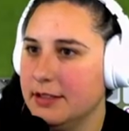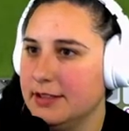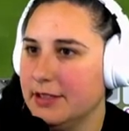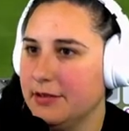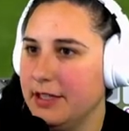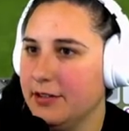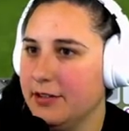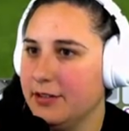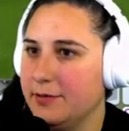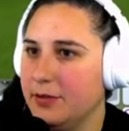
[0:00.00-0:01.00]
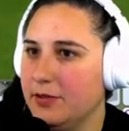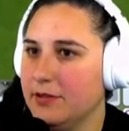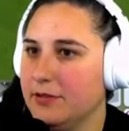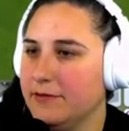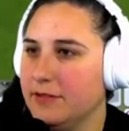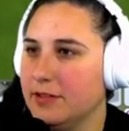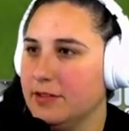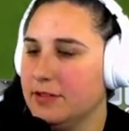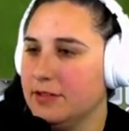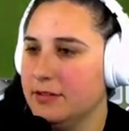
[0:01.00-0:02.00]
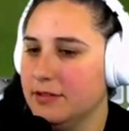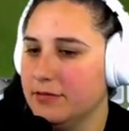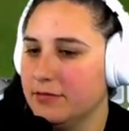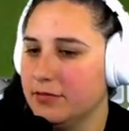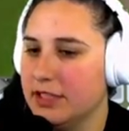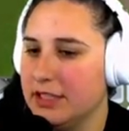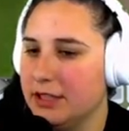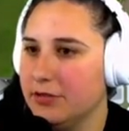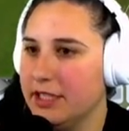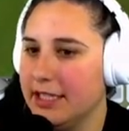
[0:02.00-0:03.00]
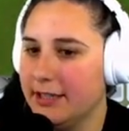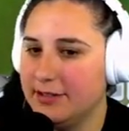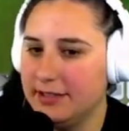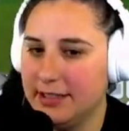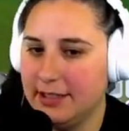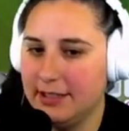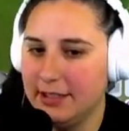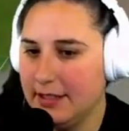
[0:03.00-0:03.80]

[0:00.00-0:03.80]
That way it looks beautiful, really greenhousey.